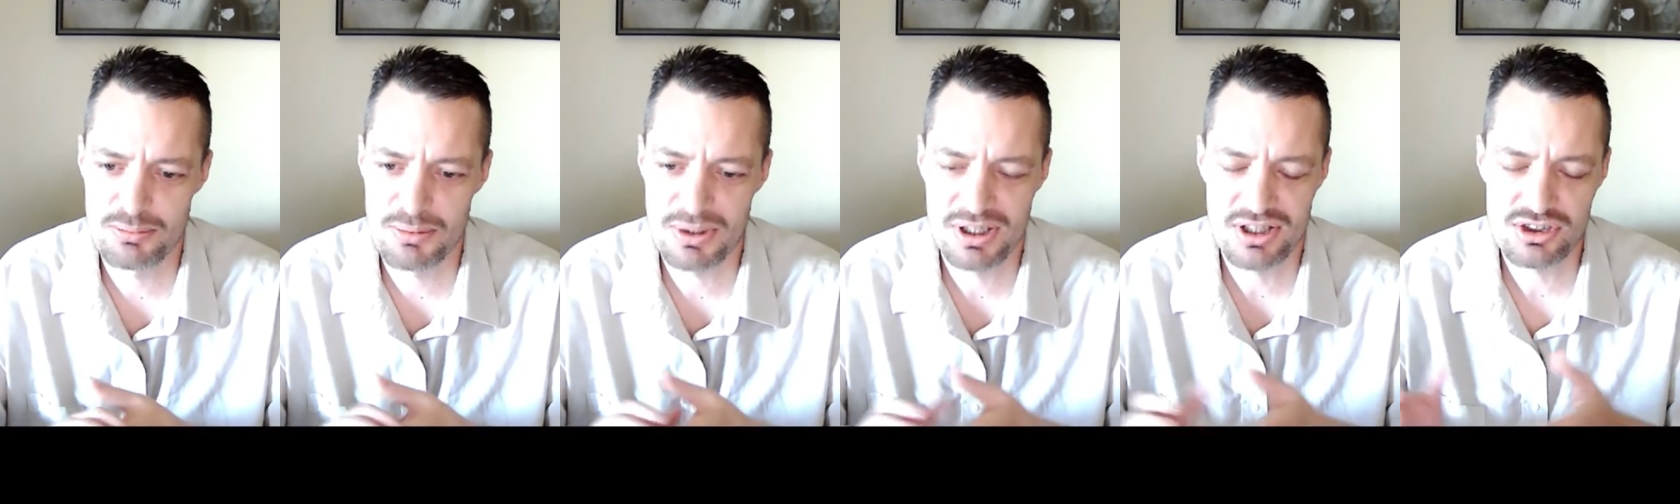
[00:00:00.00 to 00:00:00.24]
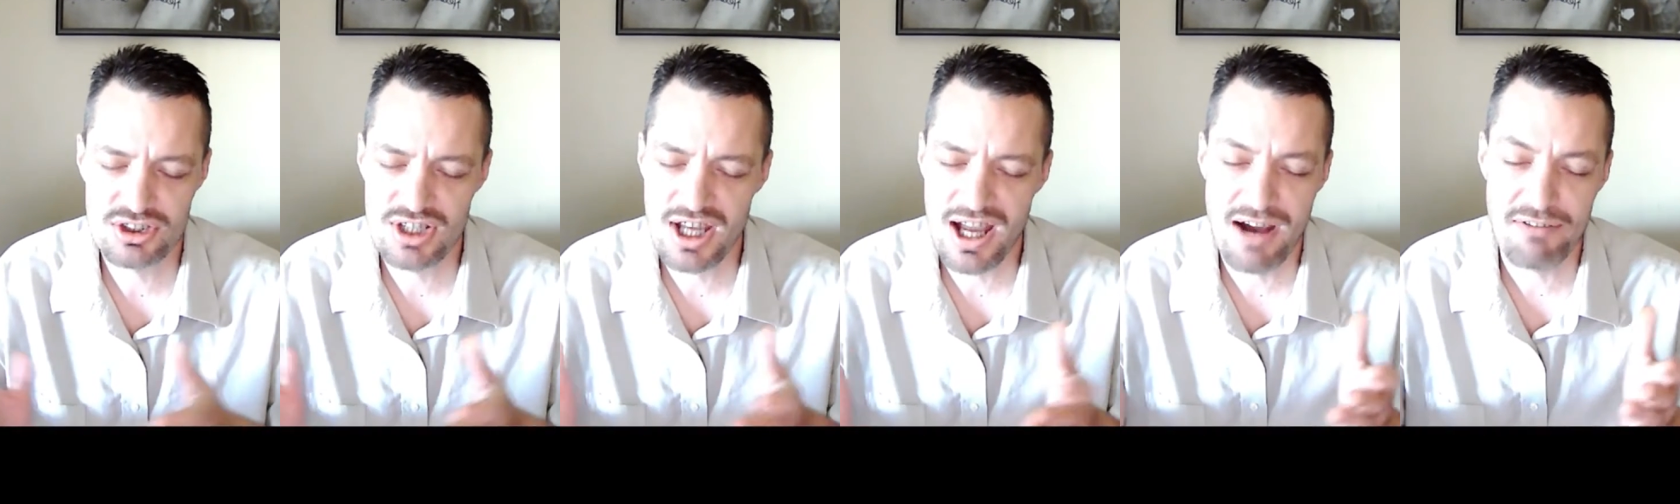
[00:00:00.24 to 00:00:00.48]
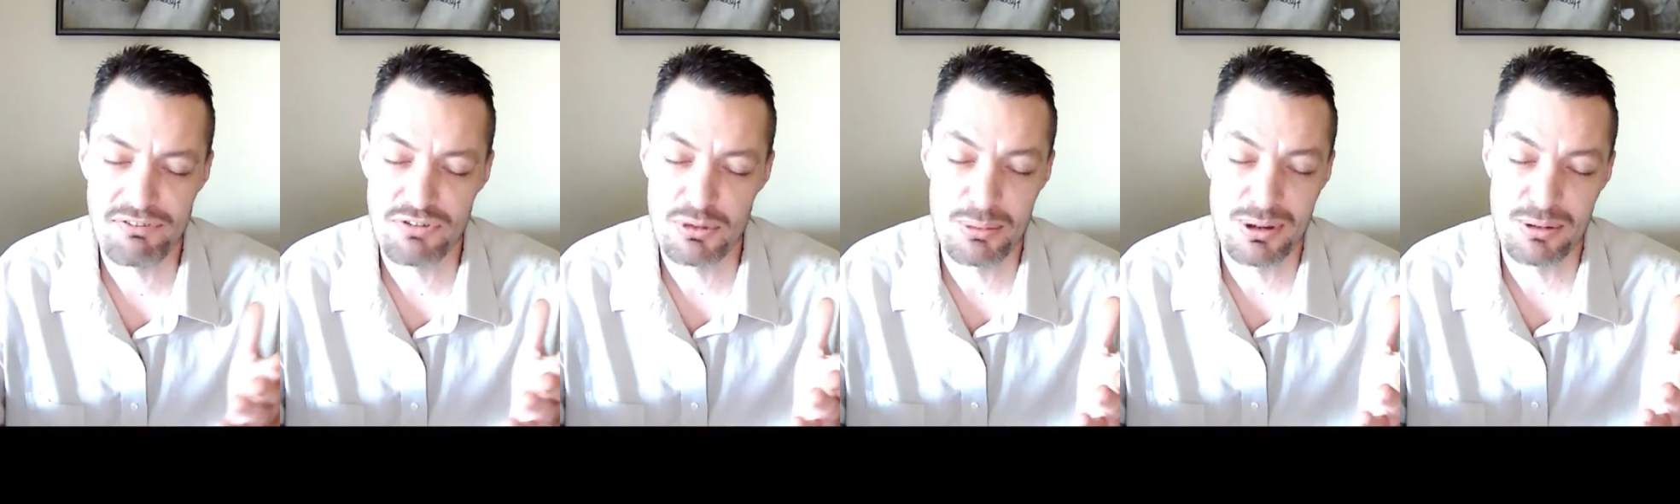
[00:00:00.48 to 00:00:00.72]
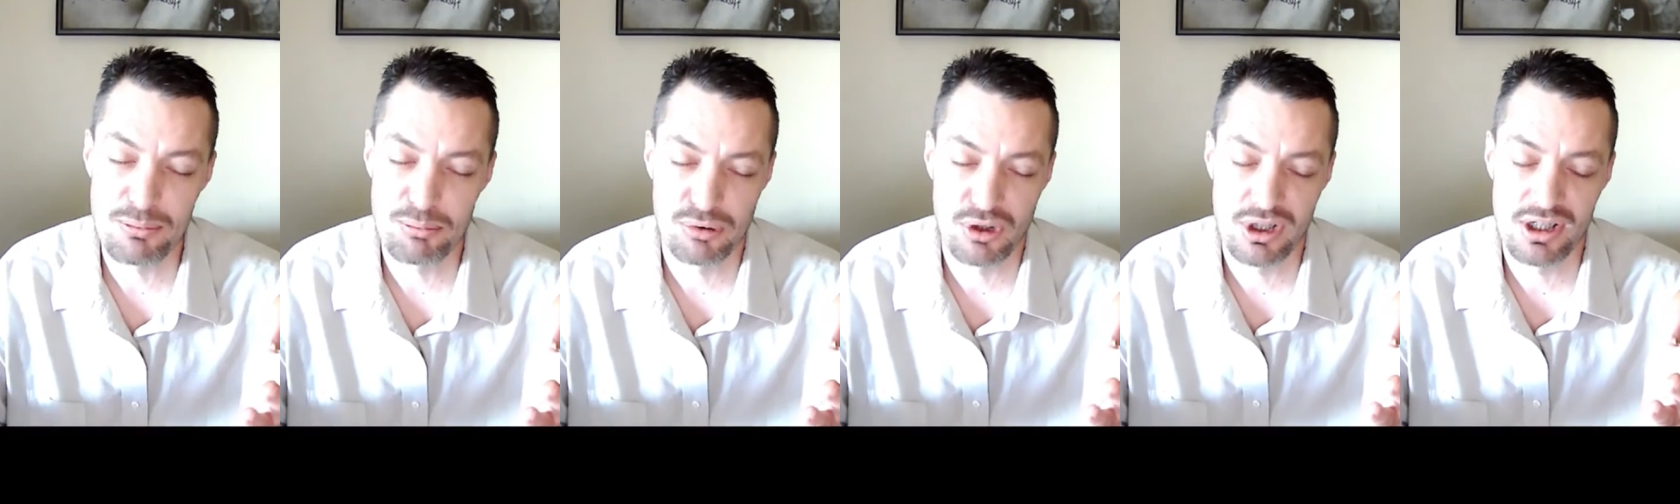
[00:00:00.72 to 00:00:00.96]
because you have to
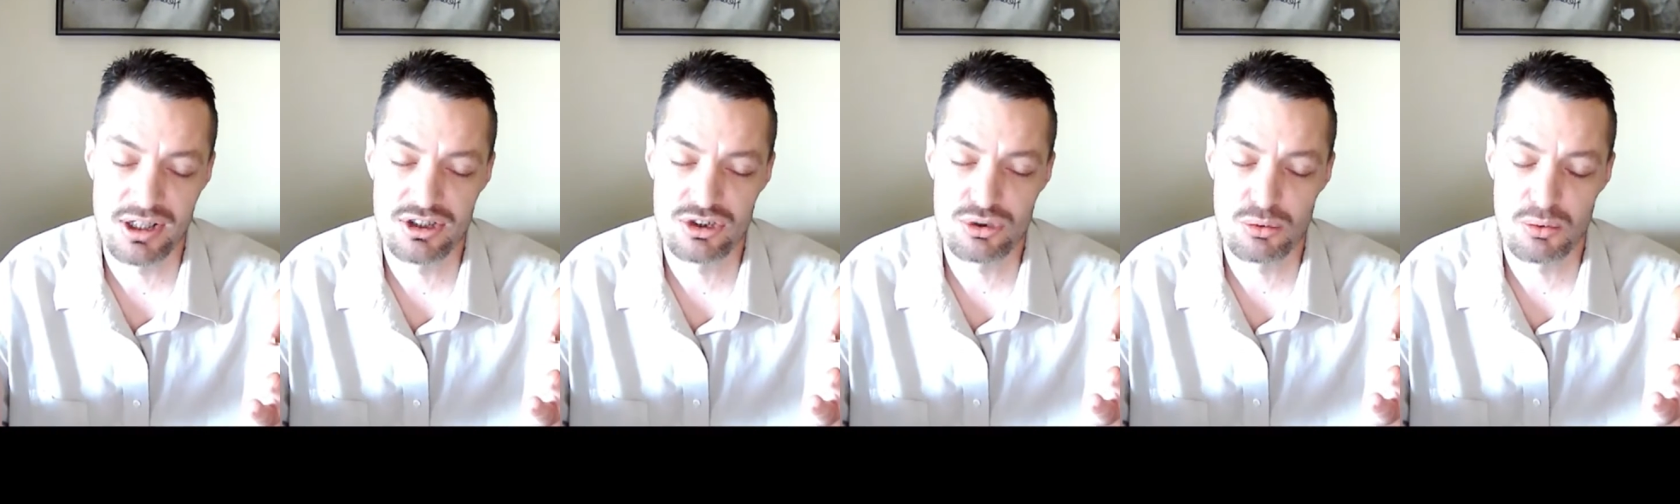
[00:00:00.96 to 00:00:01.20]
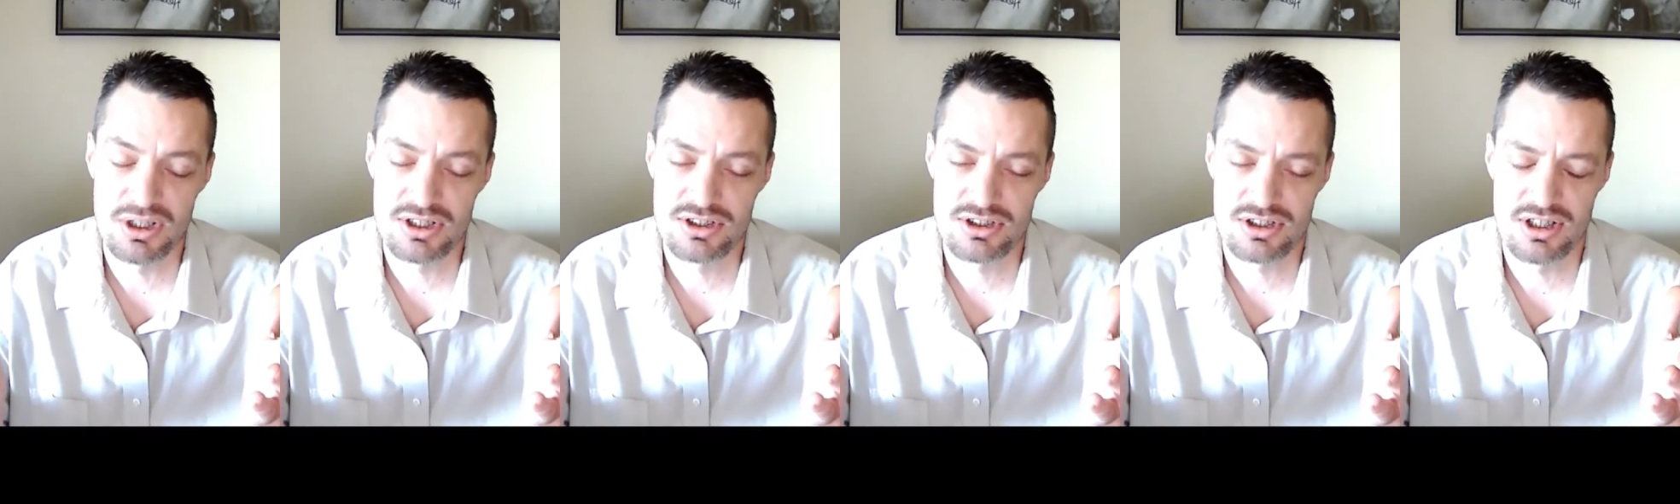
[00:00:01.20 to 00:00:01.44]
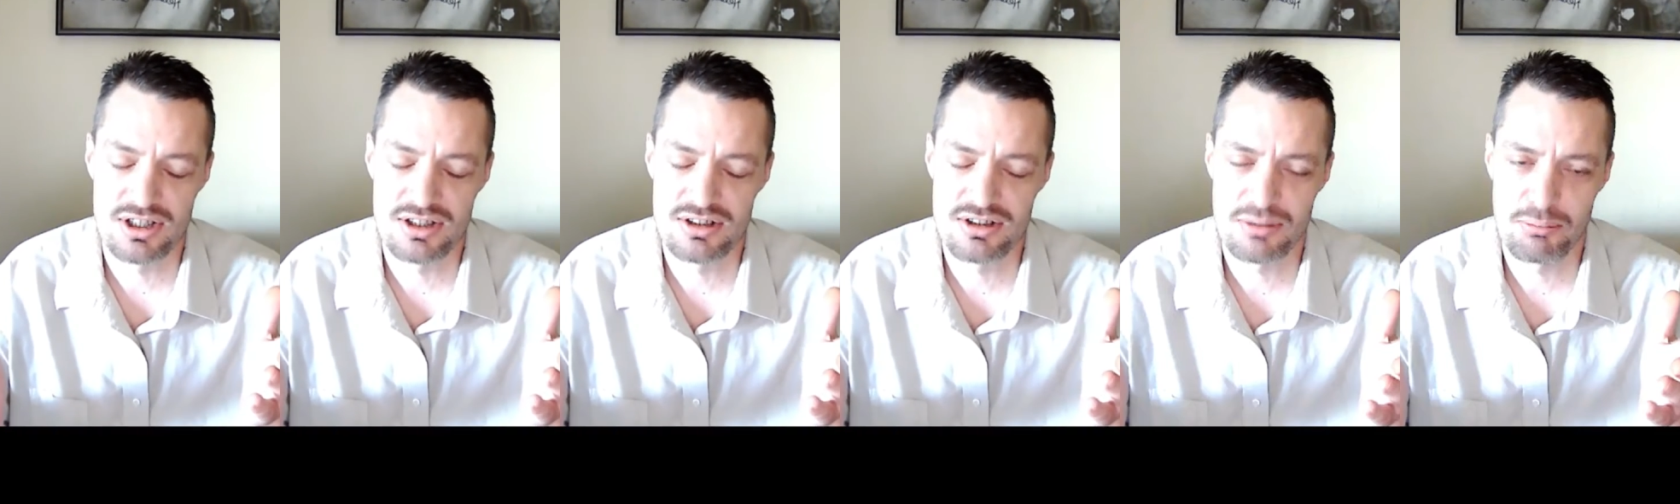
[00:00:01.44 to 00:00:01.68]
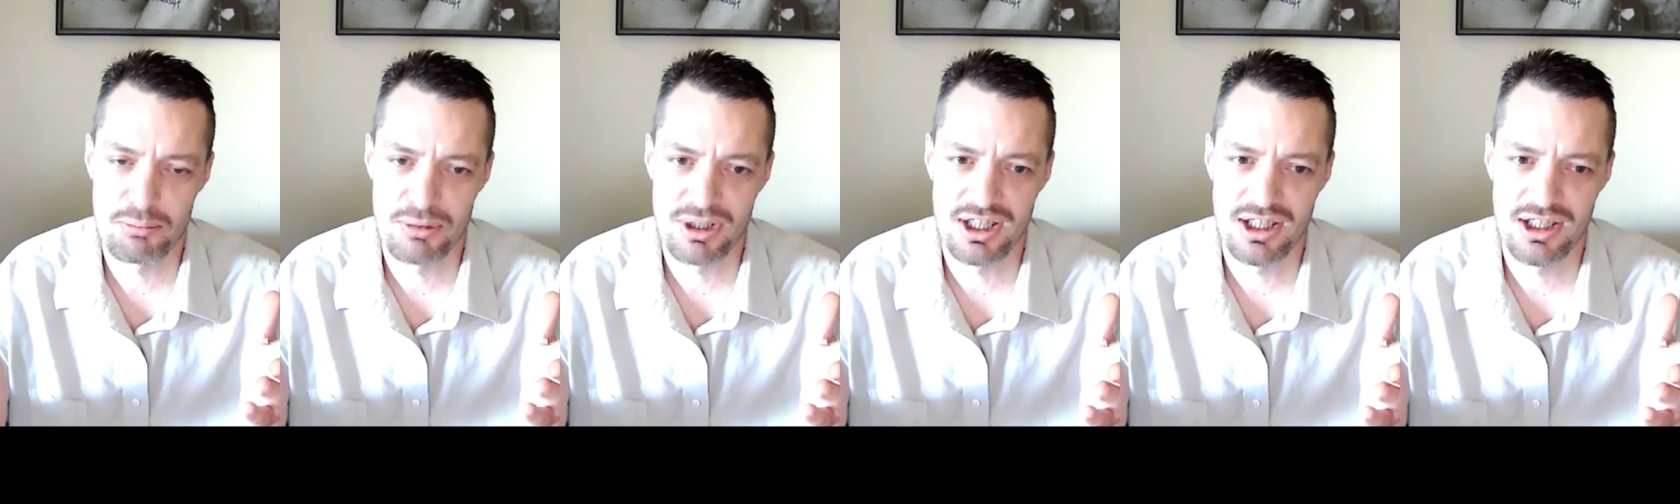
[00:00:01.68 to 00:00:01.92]
be pretty twisted
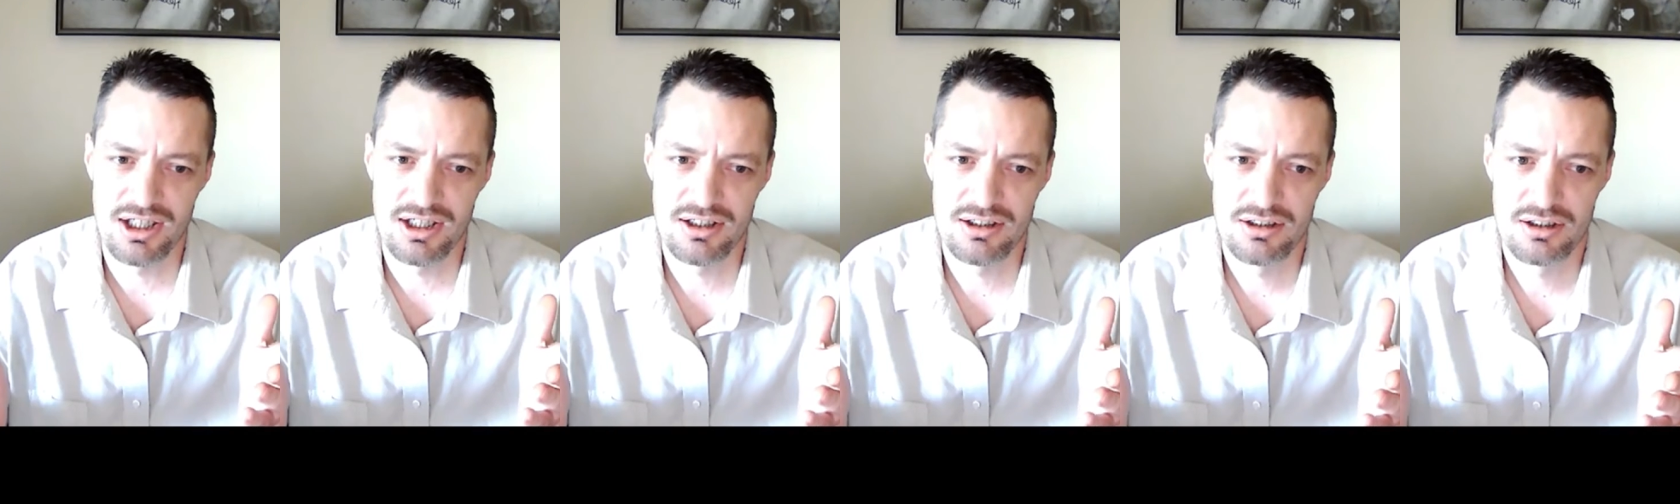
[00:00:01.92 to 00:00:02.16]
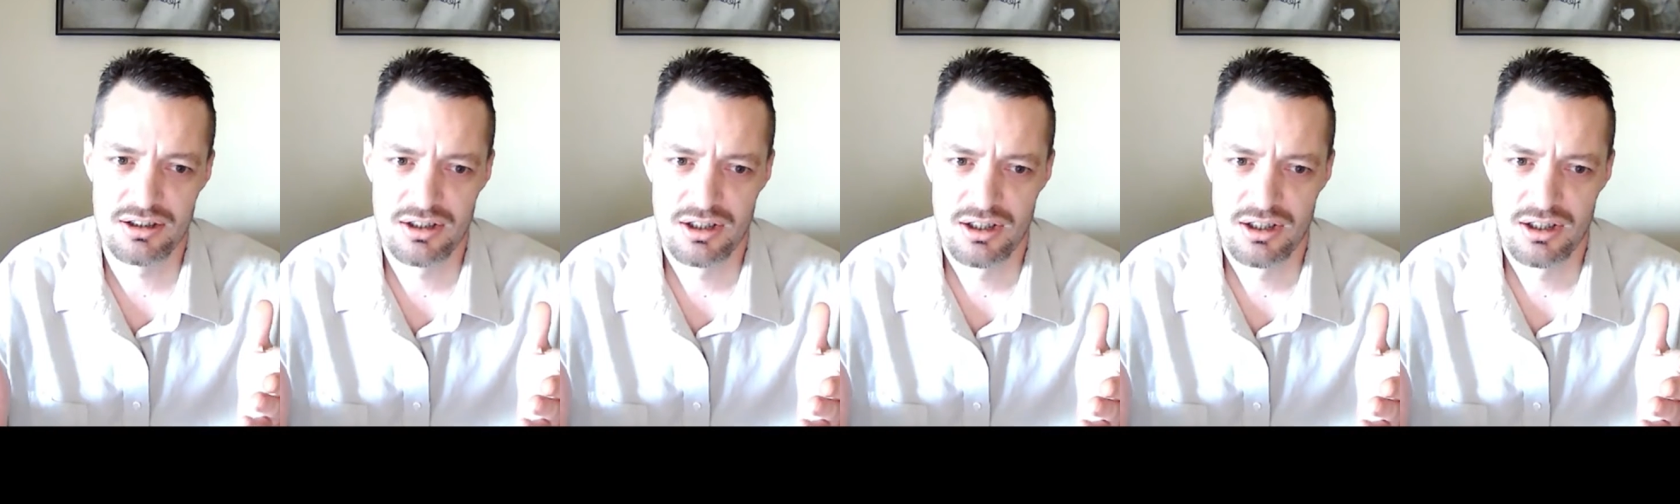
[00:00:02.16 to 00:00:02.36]
to be